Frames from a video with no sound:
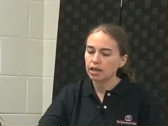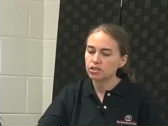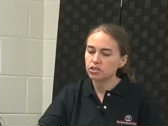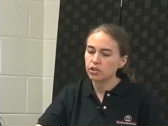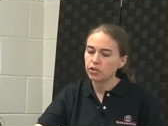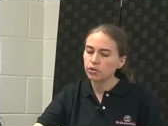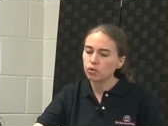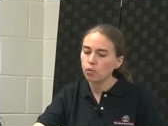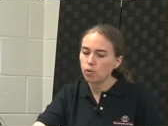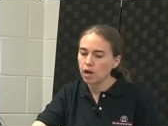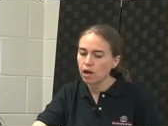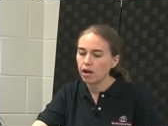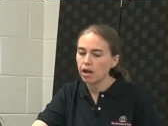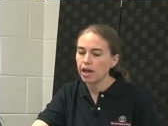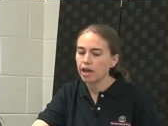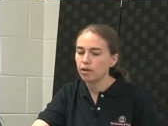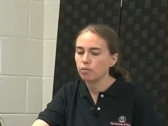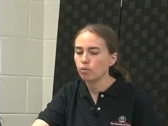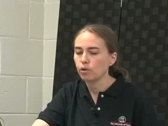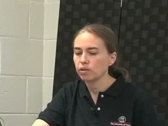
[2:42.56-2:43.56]
to the
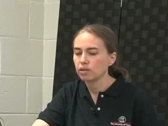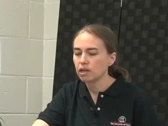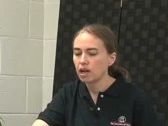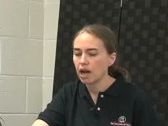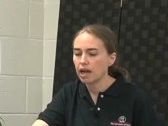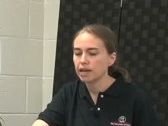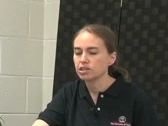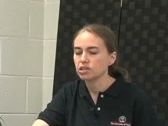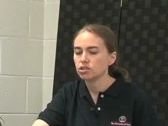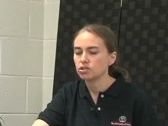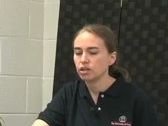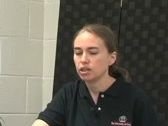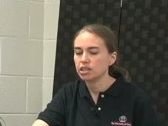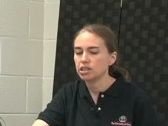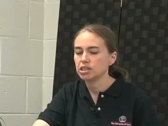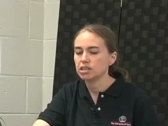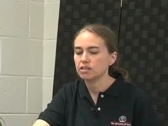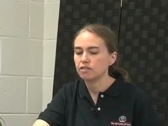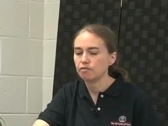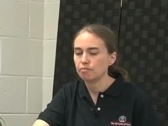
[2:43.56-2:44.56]
wellhead where the
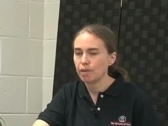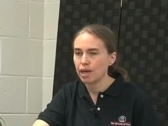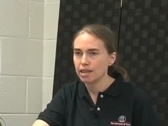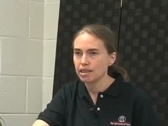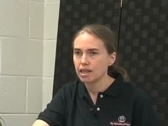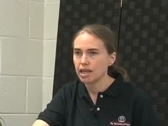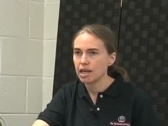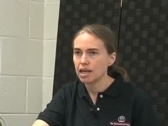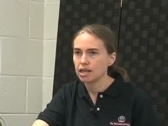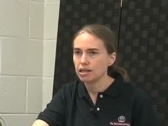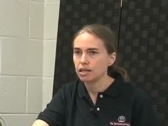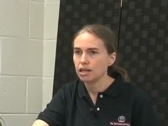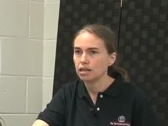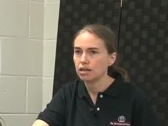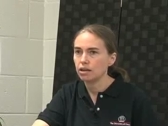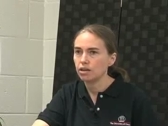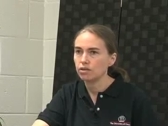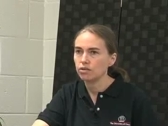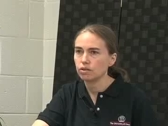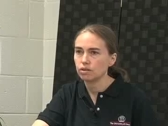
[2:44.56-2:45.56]
concentrations of methane
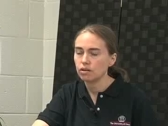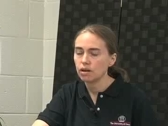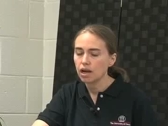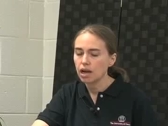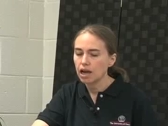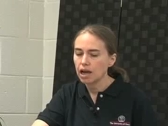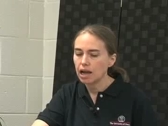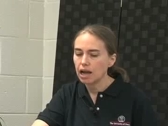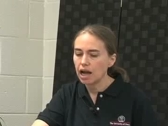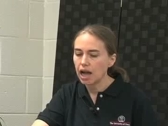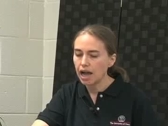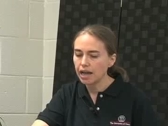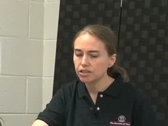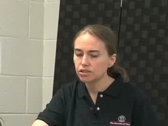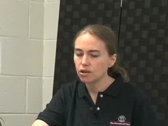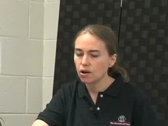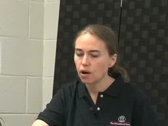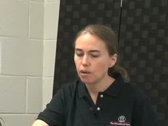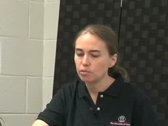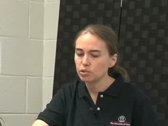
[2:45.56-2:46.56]
and other
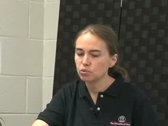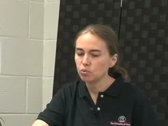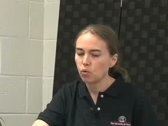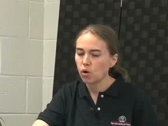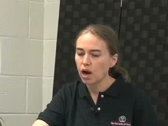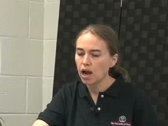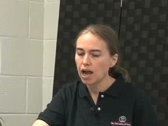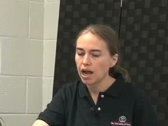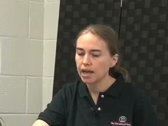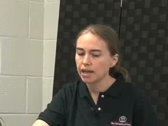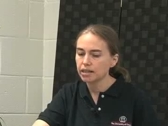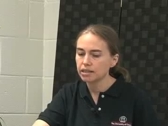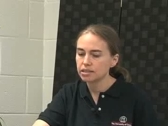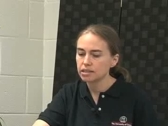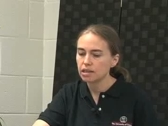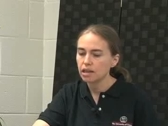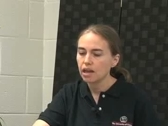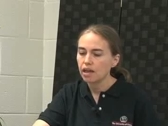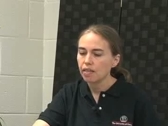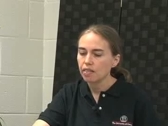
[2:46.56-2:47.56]
hydrocarbons were
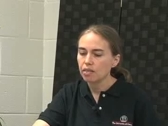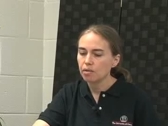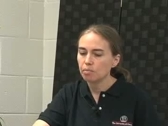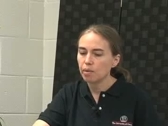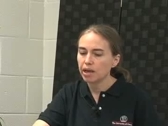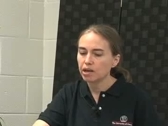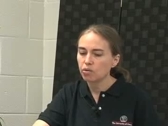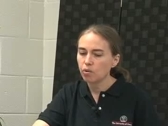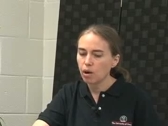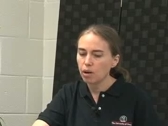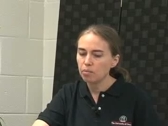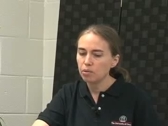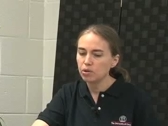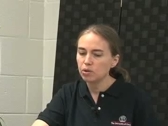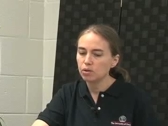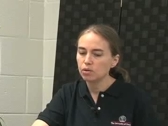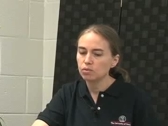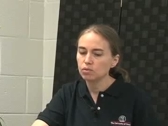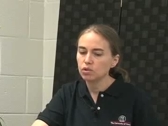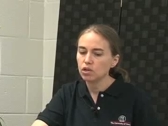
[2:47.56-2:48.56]
highest, the
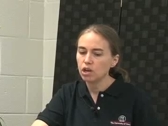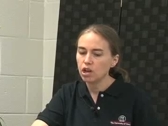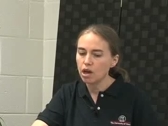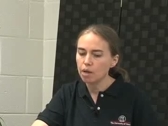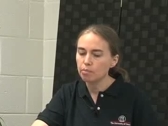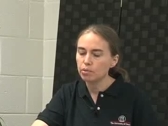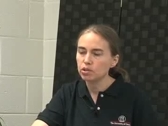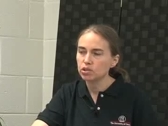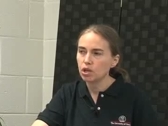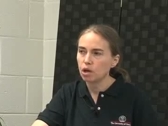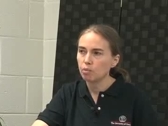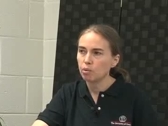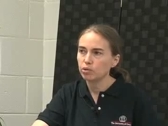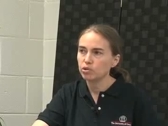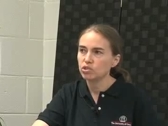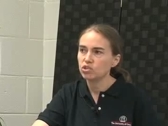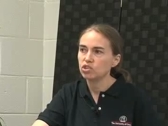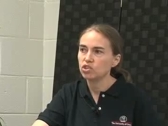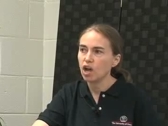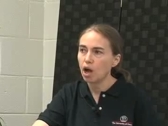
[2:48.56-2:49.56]
microbial numbers
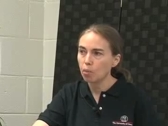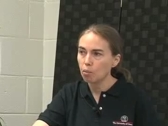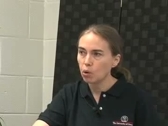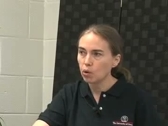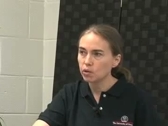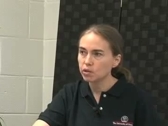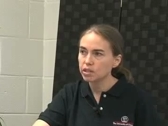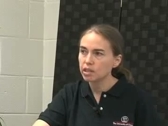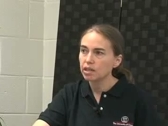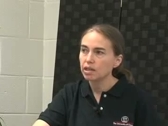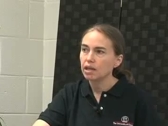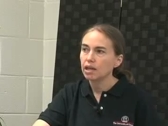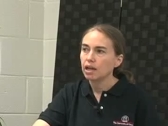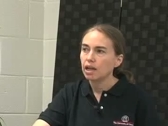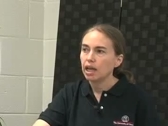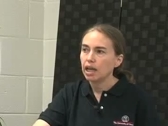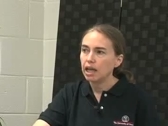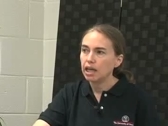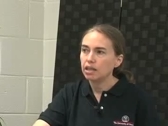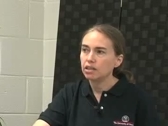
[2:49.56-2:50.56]
almost doubled
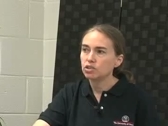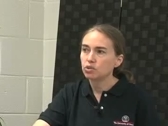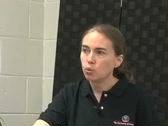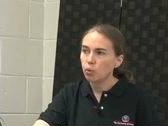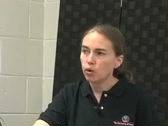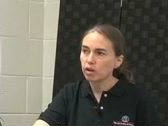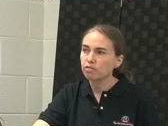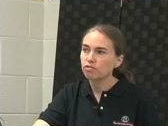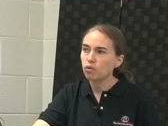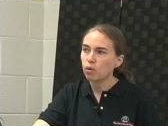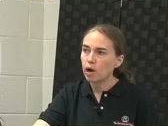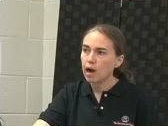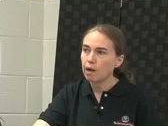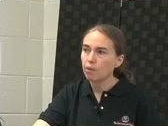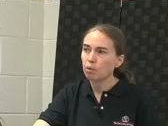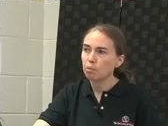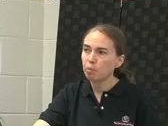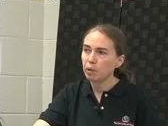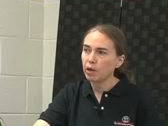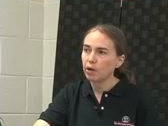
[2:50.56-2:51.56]
in a
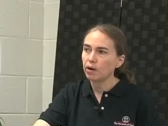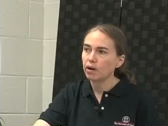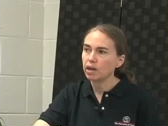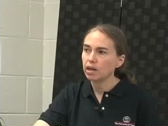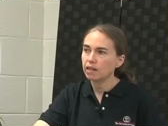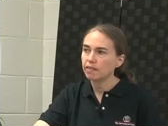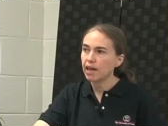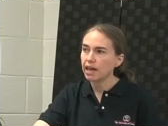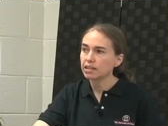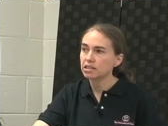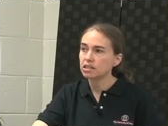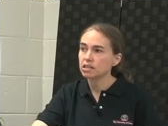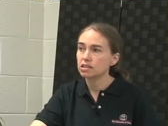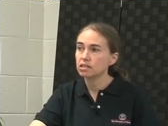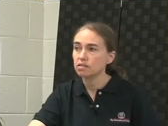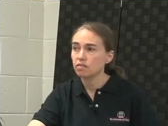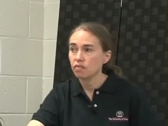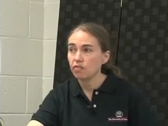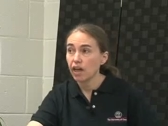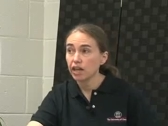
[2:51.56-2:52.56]
24-hour period.
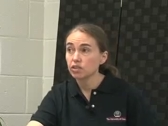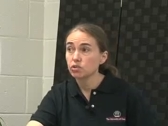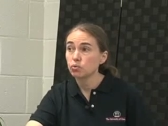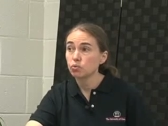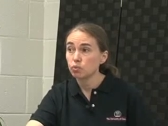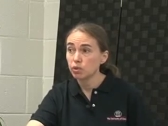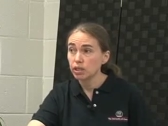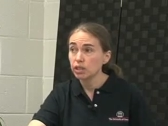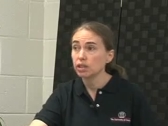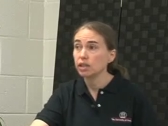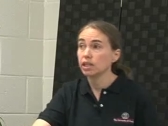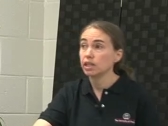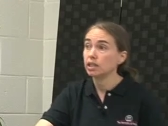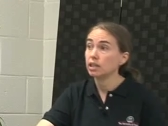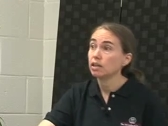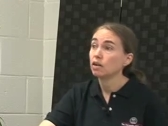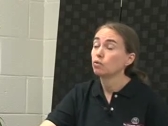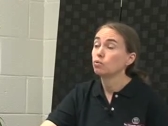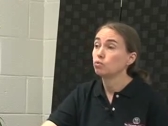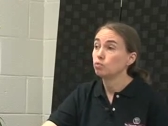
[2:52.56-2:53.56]
That's
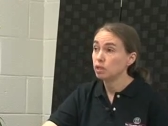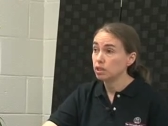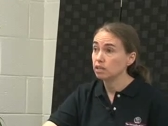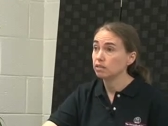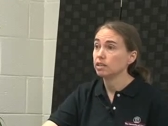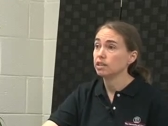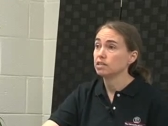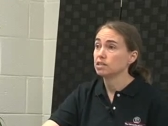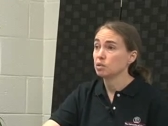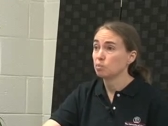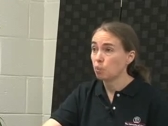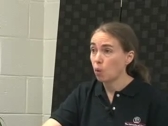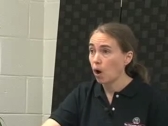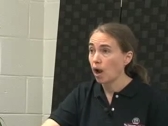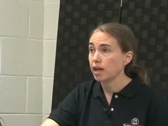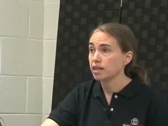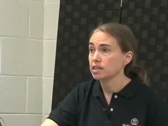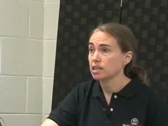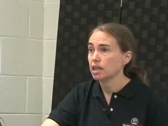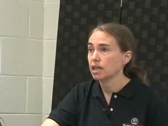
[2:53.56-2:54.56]
really, really
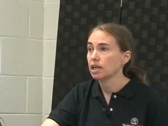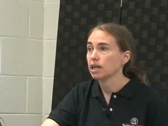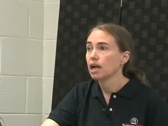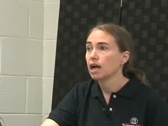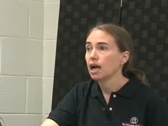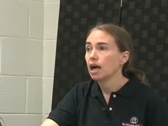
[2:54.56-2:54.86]
surprising.